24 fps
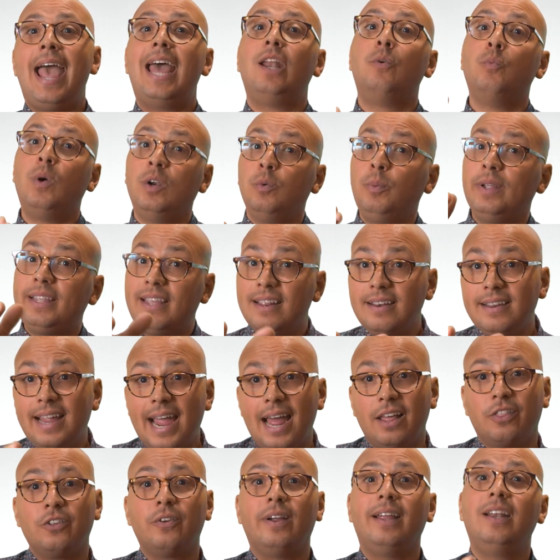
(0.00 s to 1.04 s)
and when we can
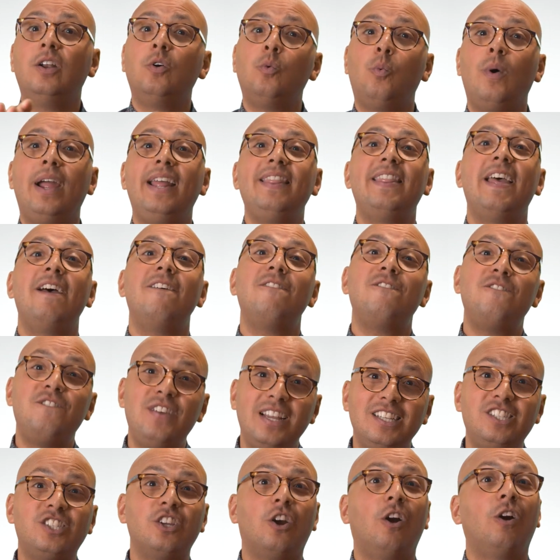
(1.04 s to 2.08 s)
gather in a way that
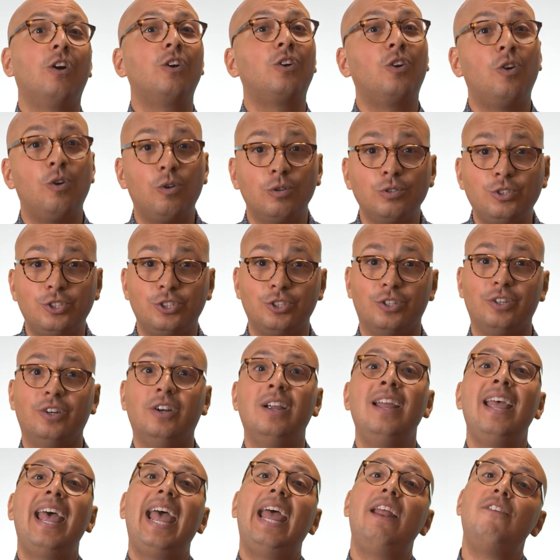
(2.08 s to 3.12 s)
fits our culture
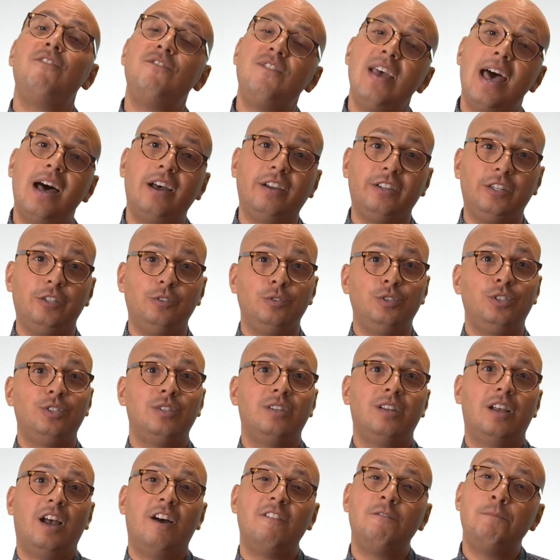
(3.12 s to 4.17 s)
and
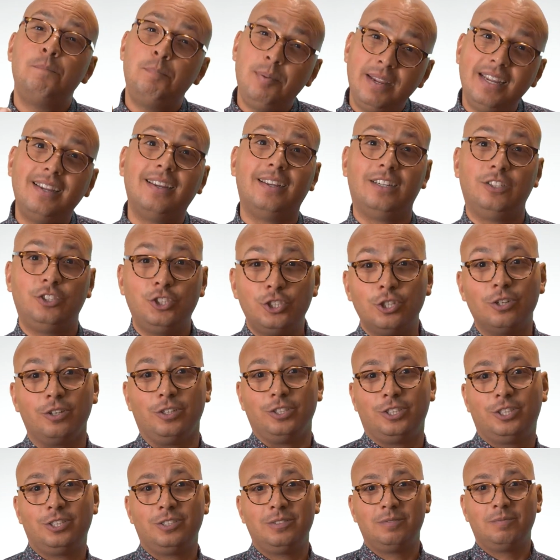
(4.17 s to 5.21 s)
values of being
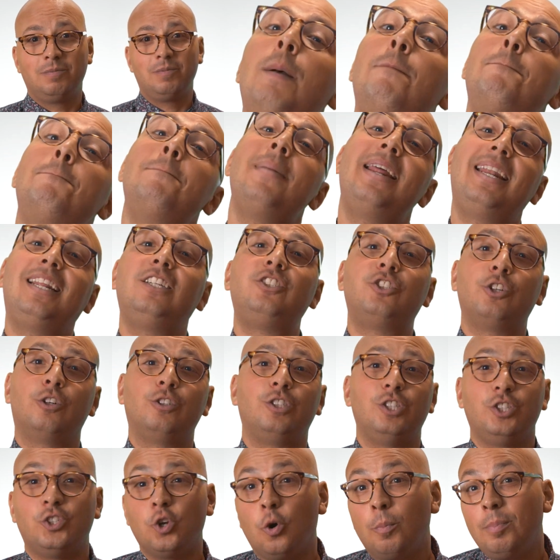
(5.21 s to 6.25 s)
church many
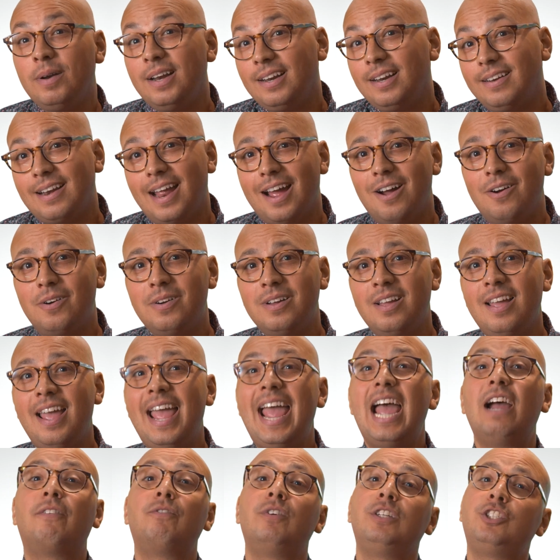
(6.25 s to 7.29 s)
churches opening now
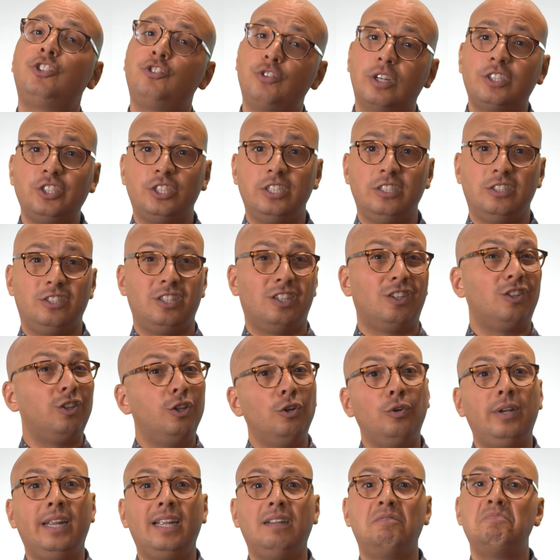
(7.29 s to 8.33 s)
have restrictions
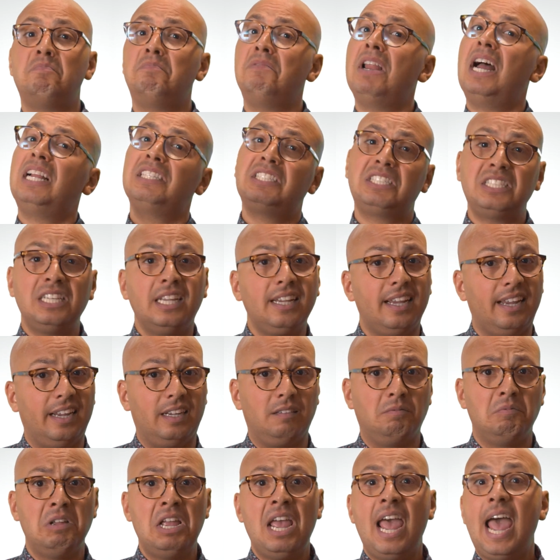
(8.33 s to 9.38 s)
including not
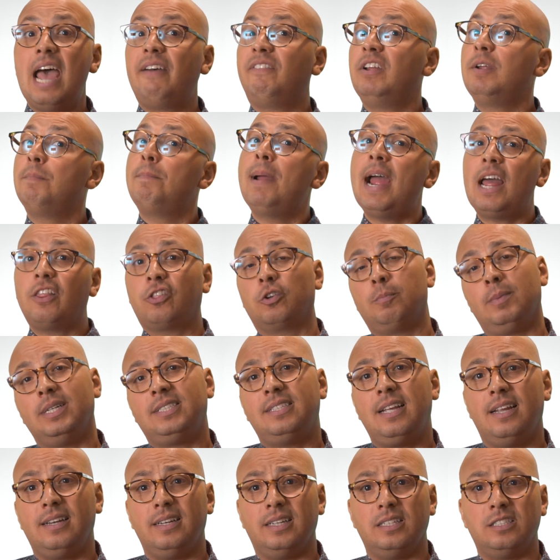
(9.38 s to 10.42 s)
singing, having bathroom
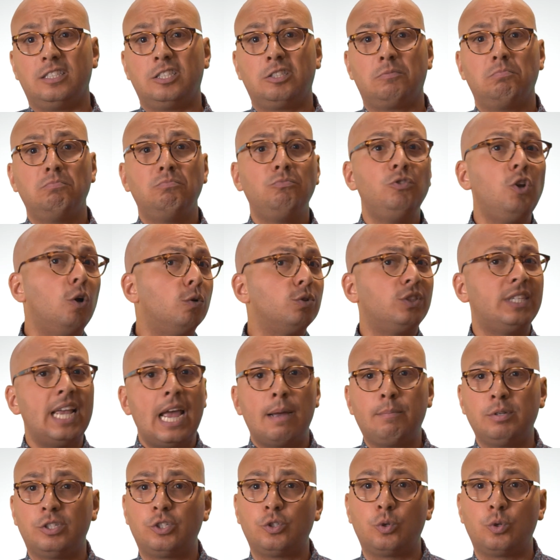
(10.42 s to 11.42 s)
attendants, no Sabbath